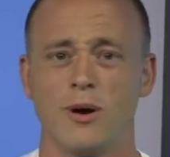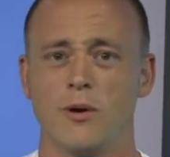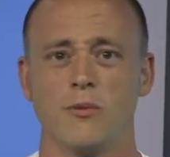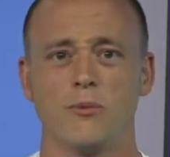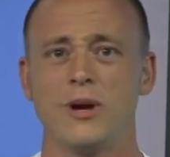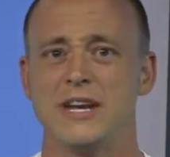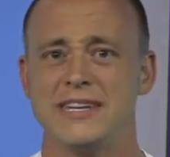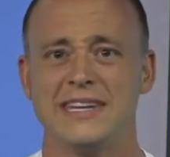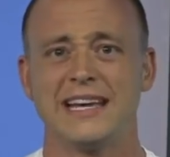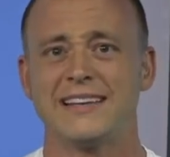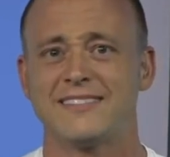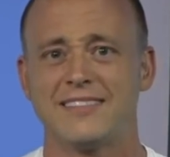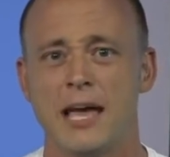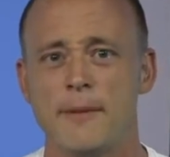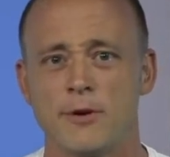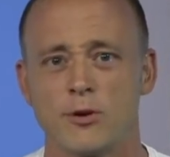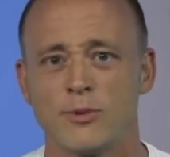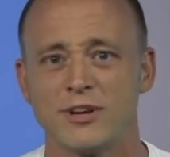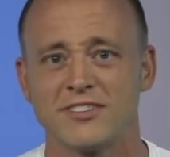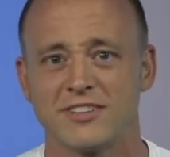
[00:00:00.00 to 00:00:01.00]
When Nick
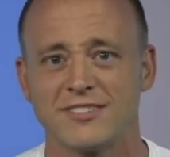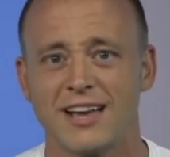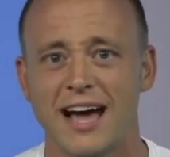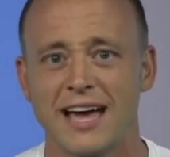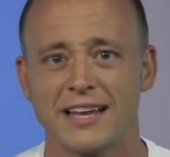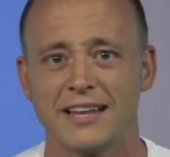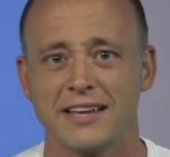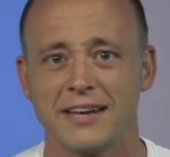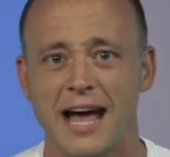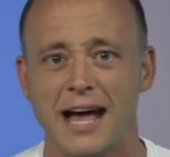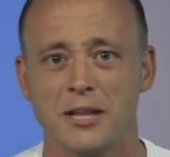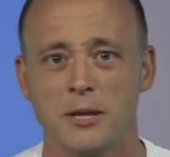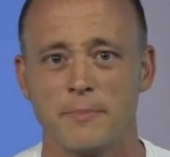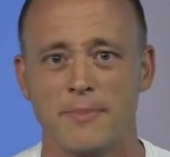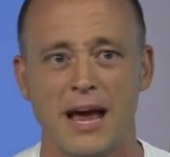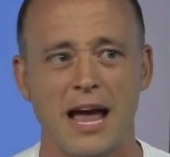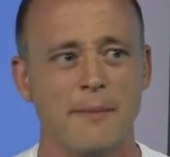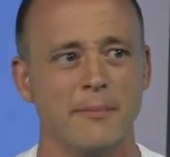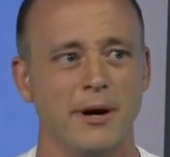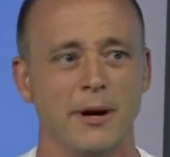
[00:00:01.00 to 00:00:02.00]
Saban wins a title at
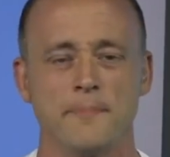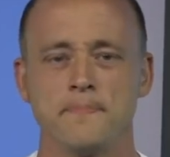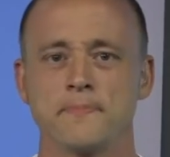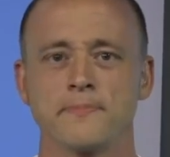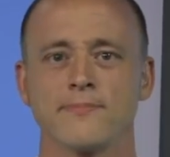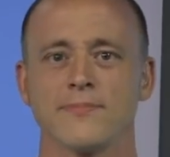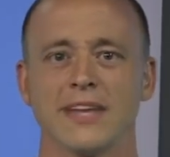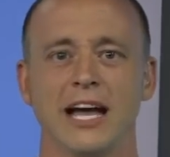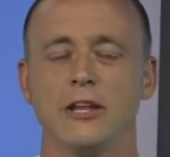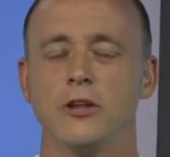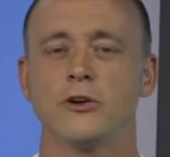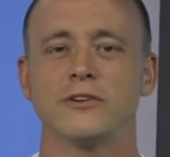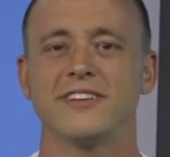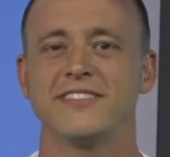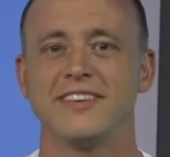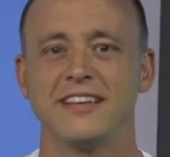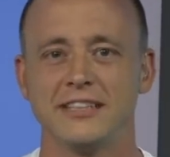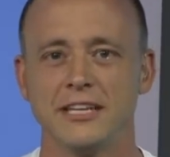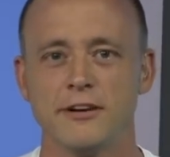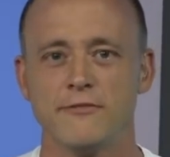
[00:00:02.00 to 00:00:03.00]
Alabama, how long
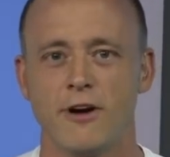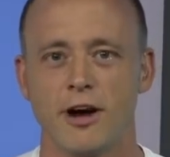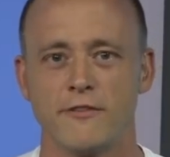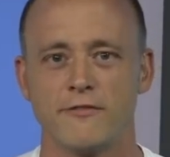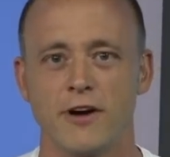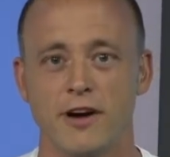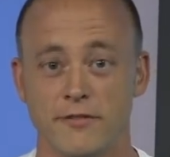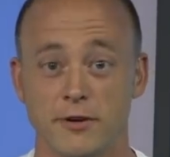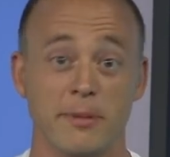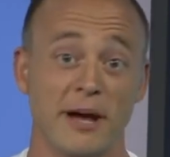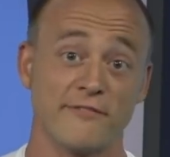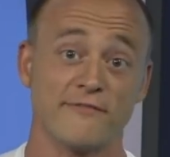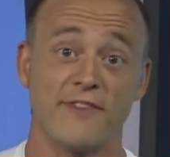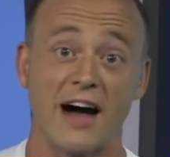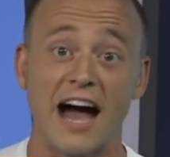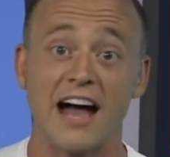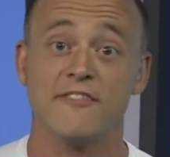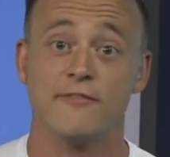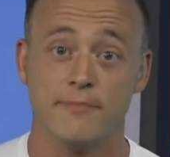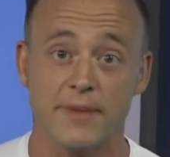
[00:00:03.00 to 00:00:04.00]
does he live off of it? About
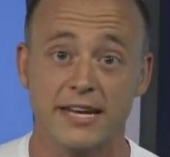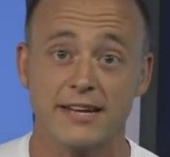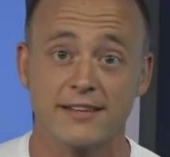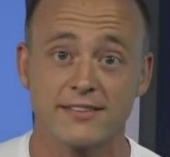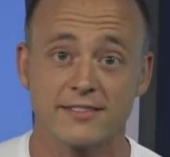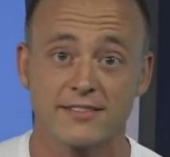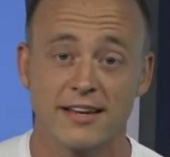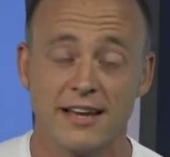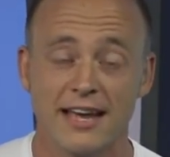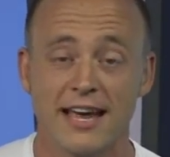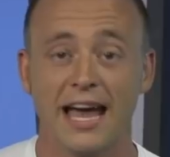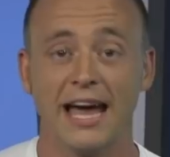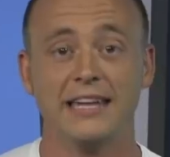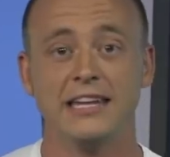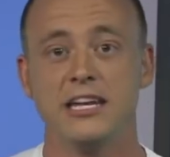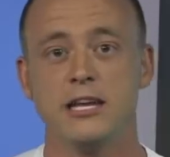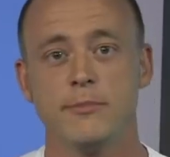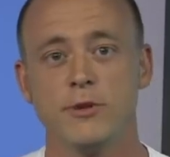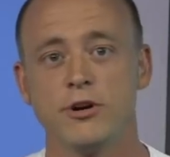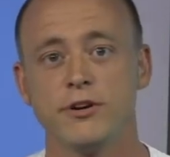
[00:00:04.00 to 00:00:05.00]
five minutes.
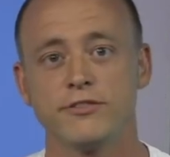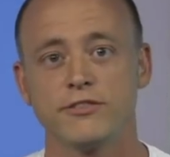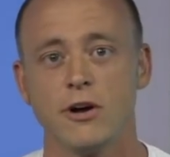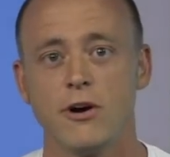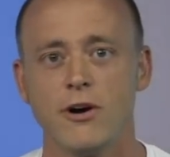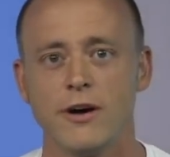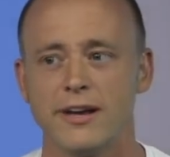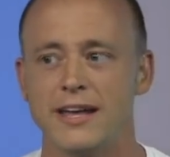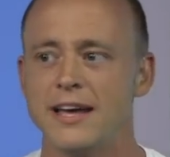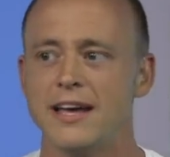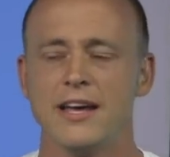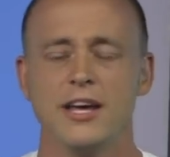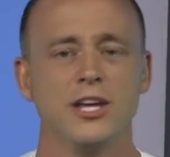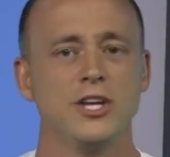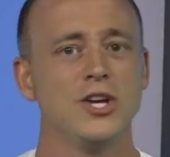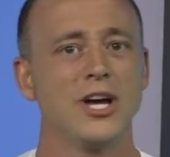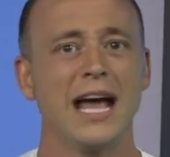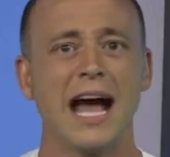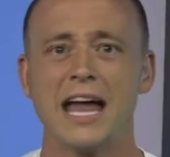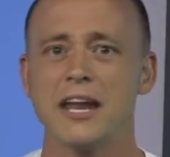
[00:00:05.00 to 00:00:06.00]
And then he moves on.
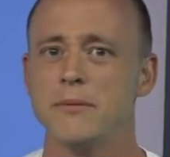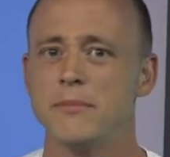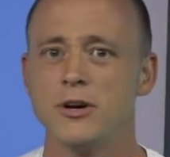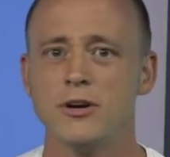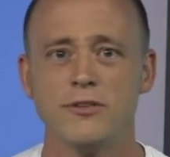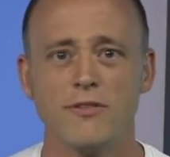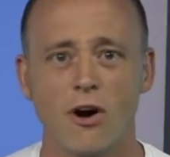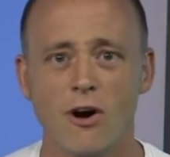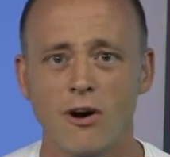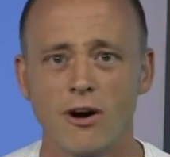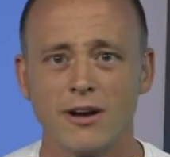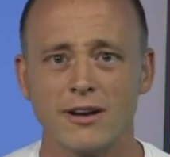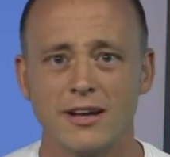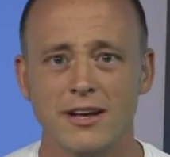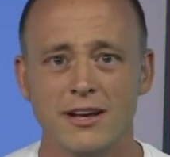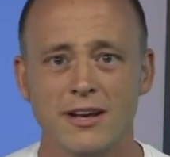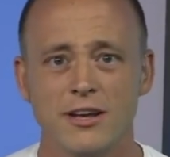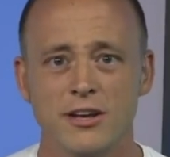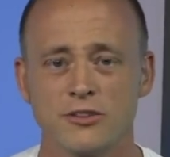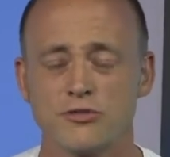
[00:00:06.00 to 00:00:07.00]
You got to move on.
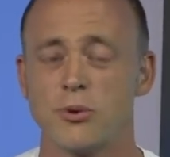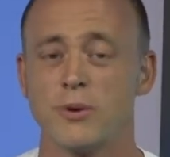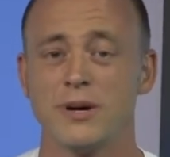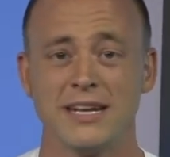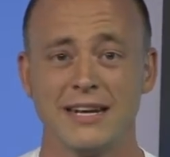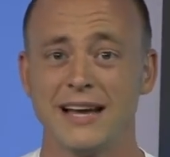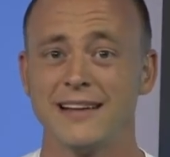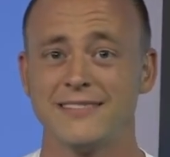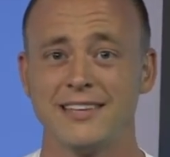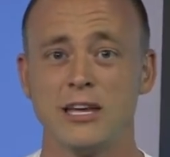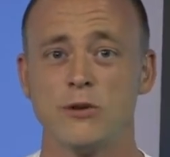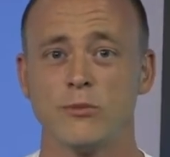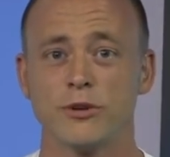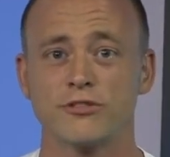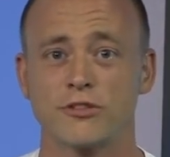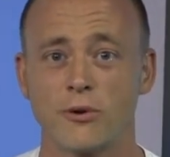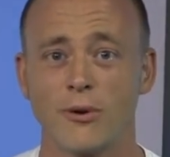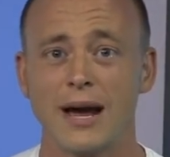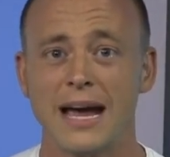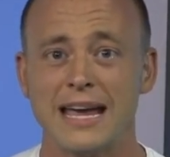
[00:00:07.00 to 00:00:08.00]
2019
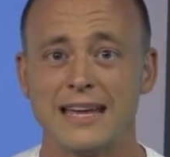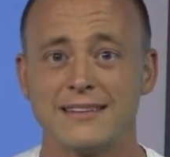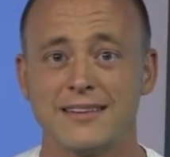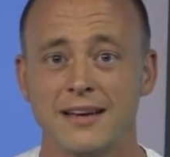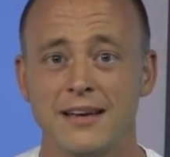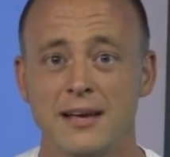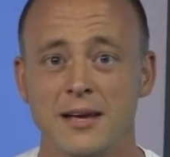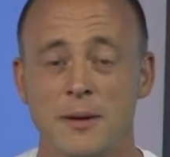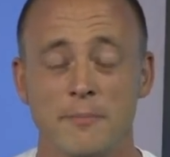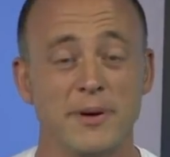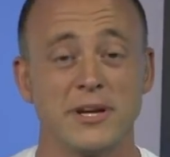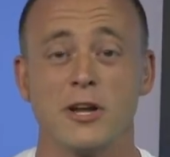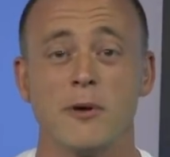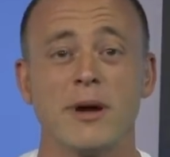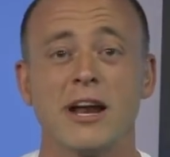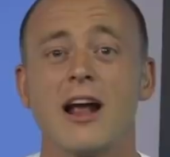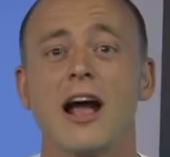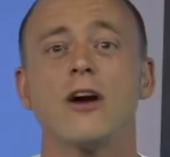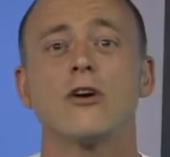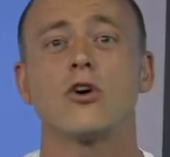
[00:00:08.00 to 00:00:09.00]
was great. But no
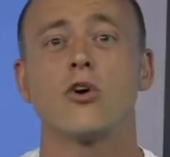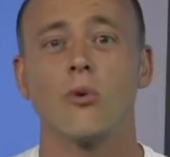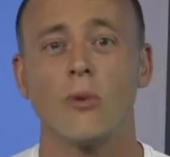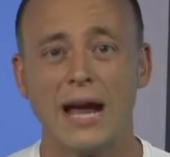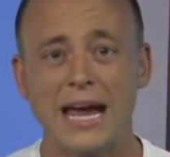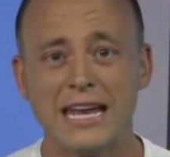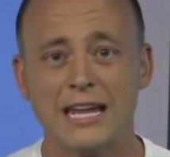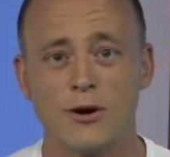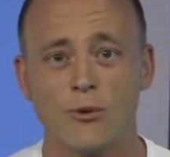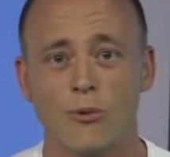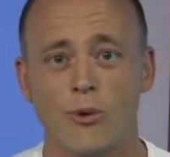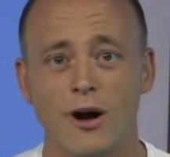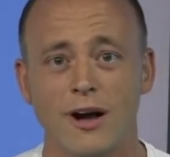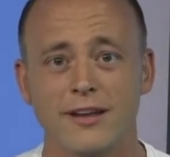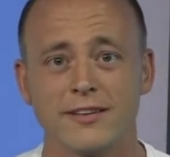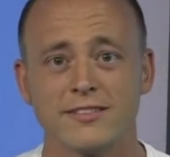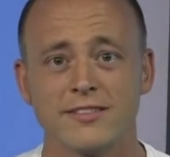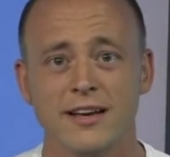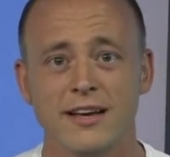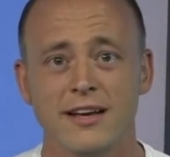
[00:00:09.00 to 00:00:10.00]
matter how great it
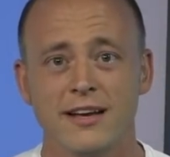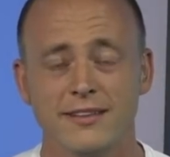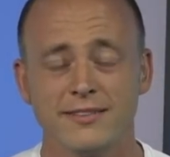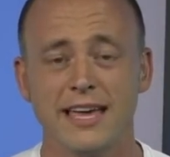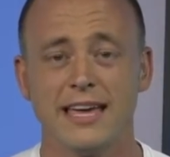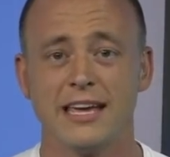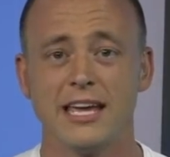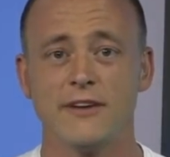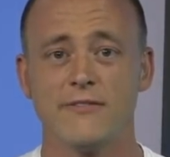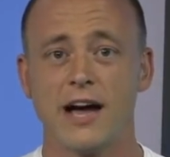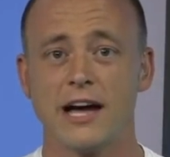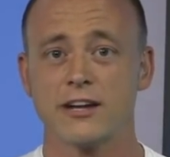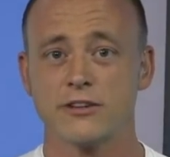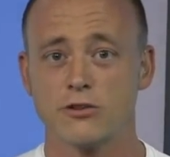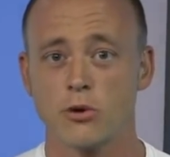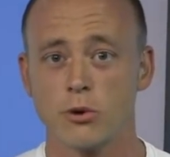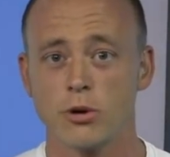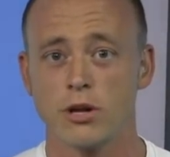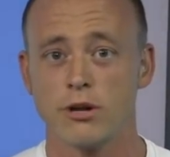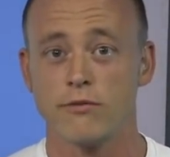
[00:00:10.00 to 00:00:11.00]
was, they give out a
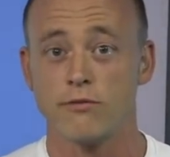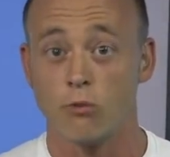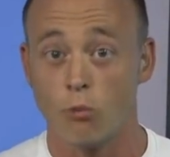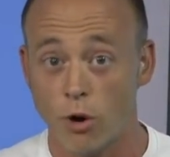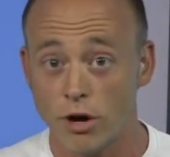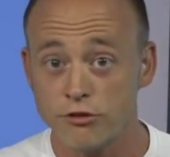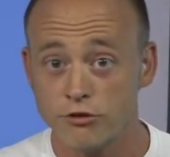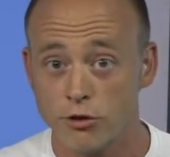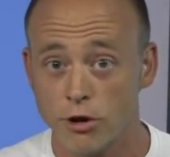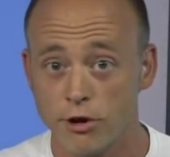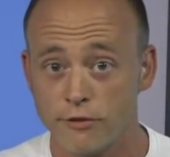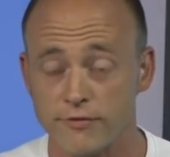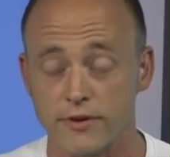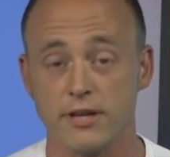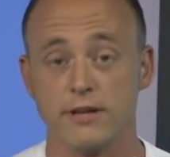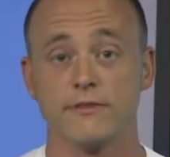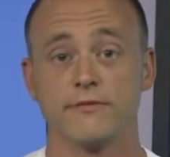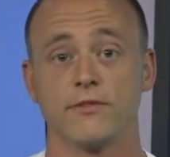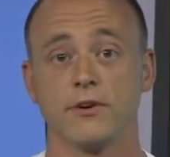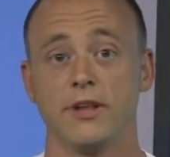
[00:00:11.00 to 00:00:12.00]
total of one
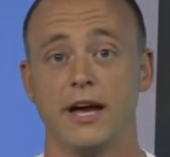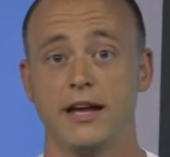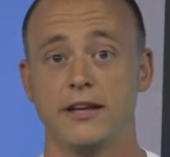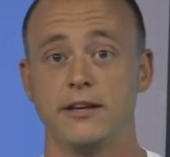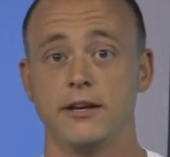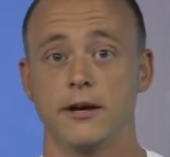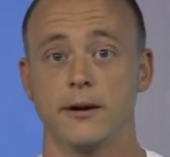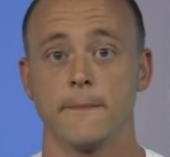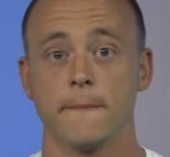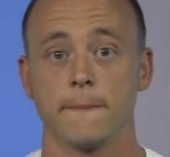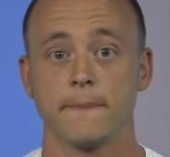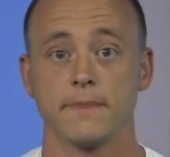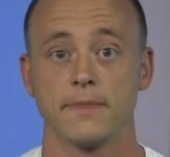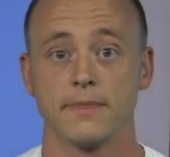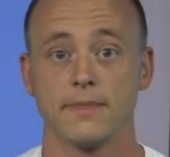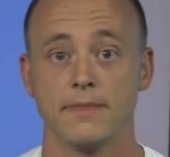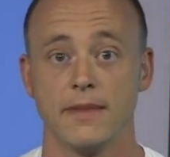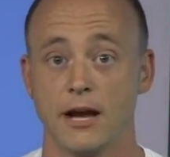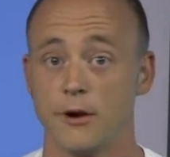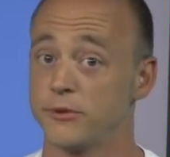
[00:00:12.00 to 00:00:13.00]
trophy for that year.
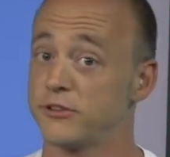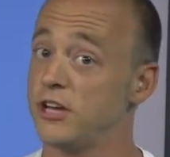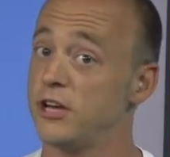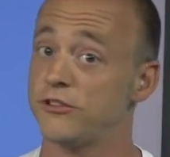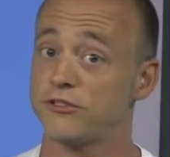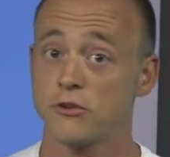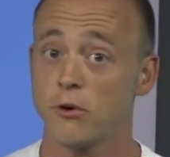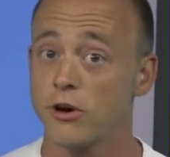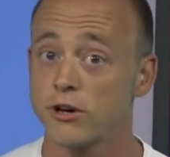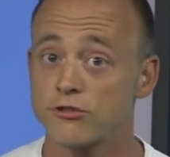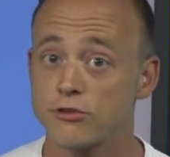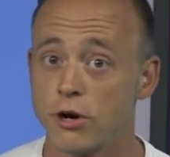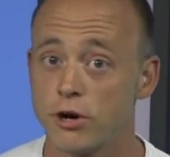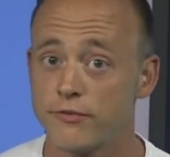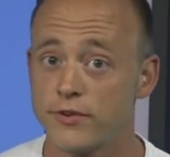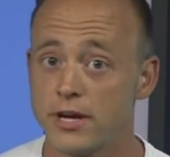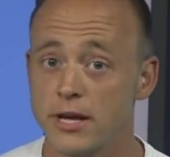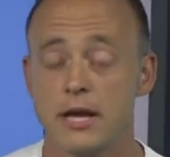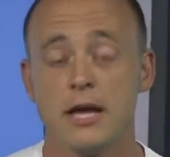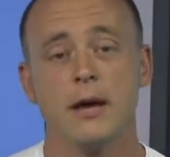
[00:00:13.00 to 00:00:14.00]
Now, it was a historic
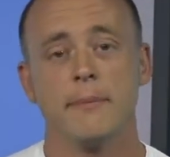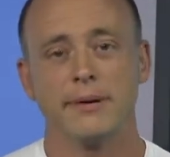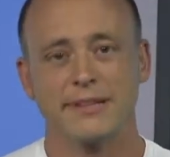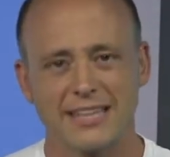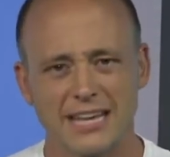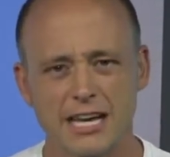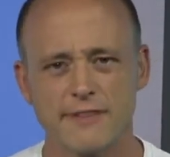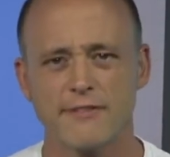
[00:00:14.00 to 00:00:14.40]
trophy, but they